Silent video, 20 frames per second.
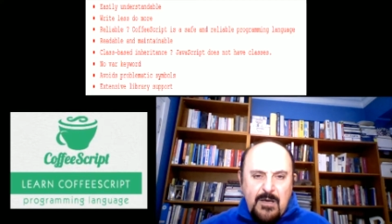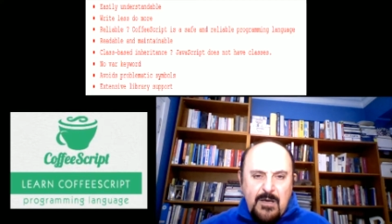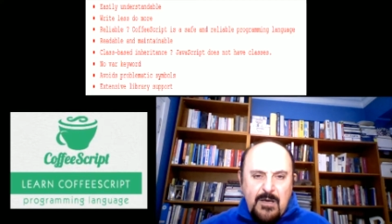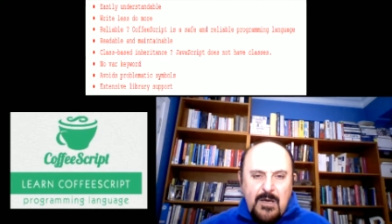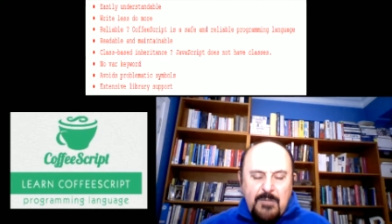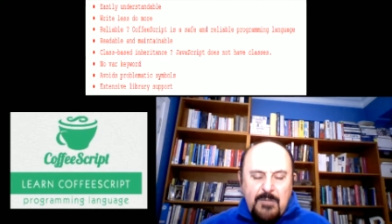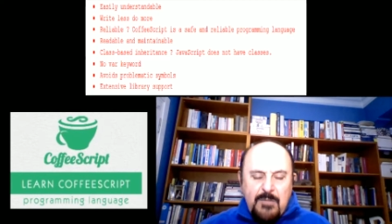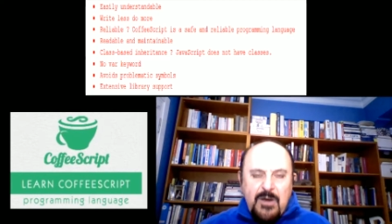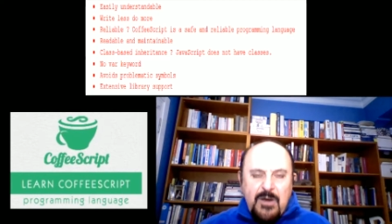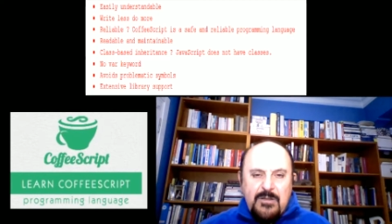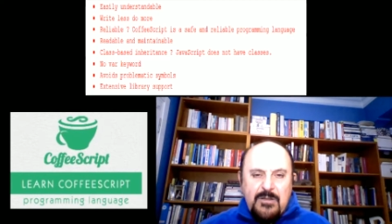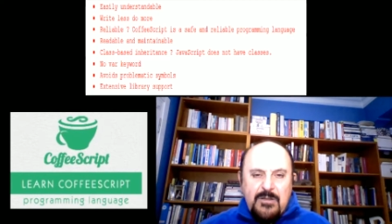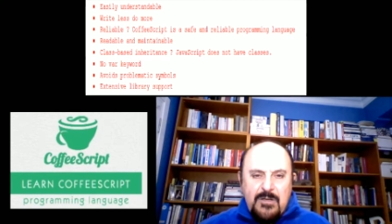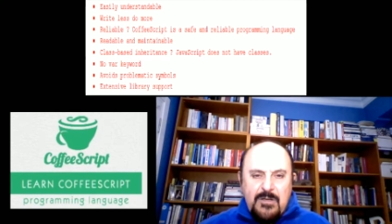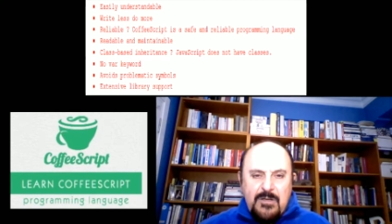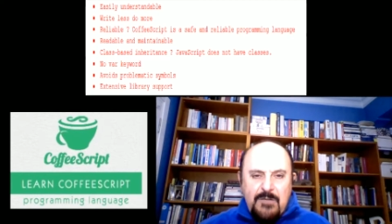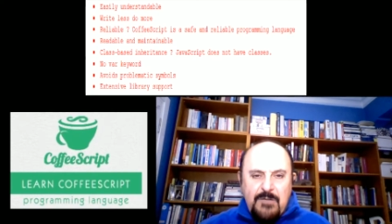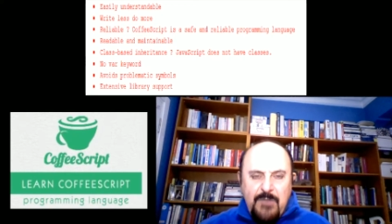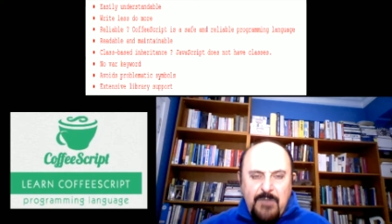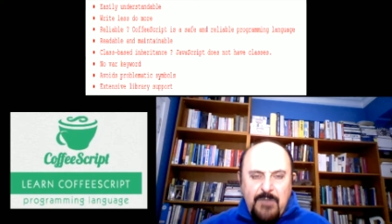Python, in
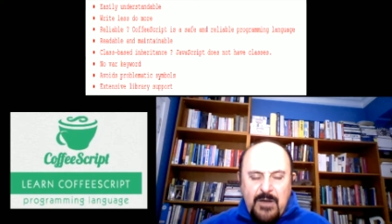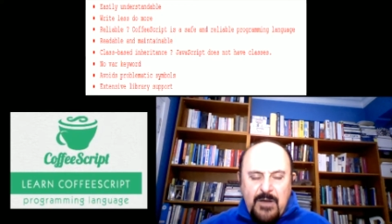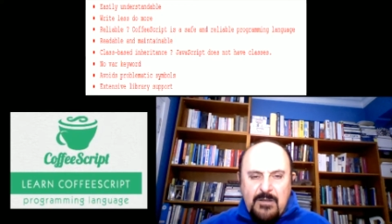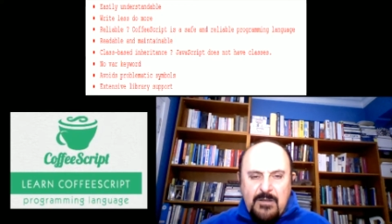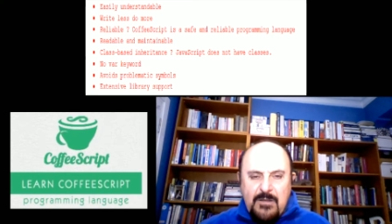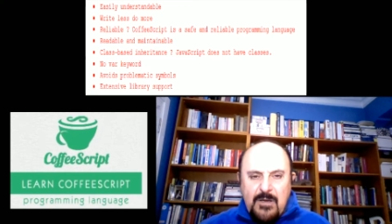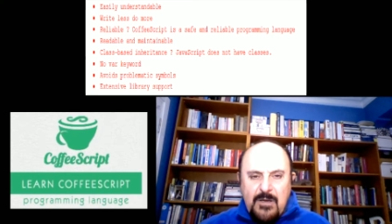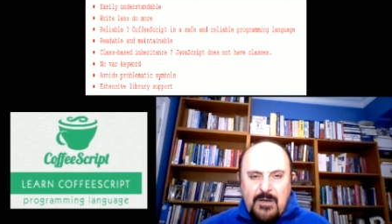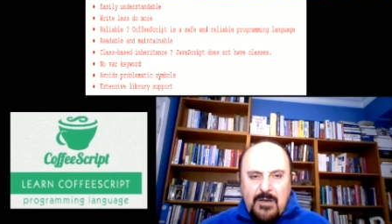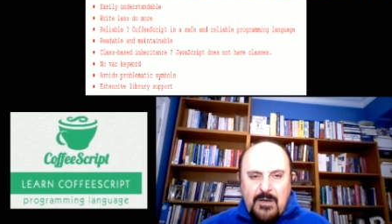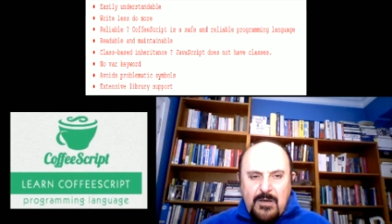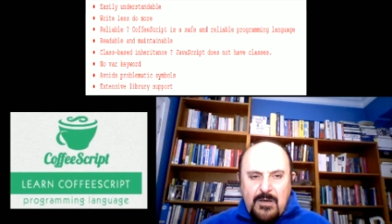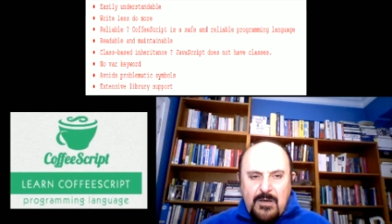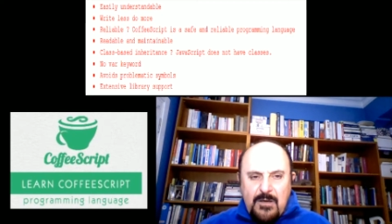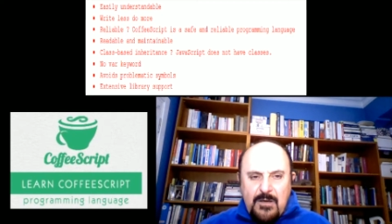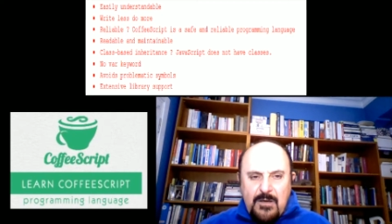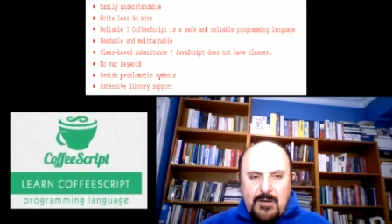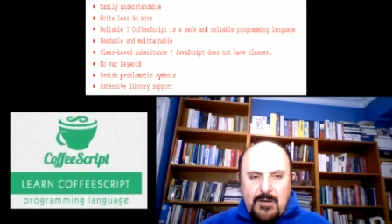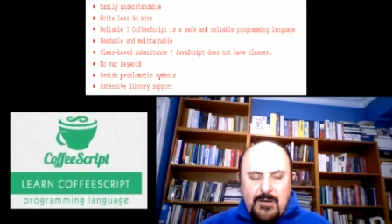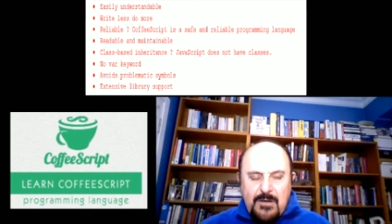fact,
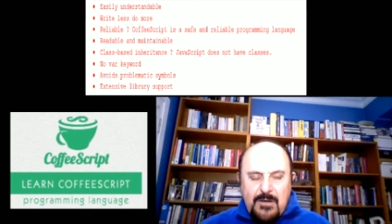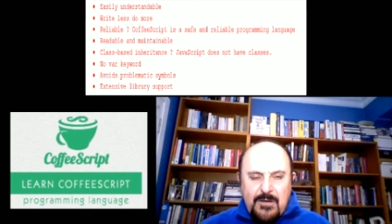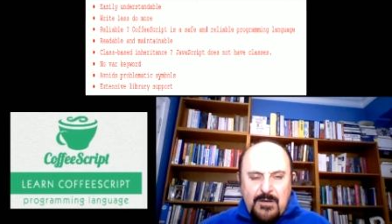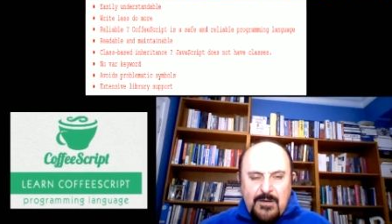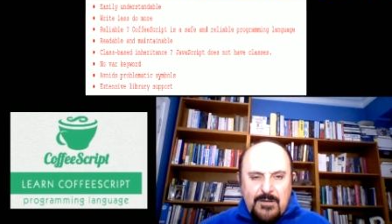and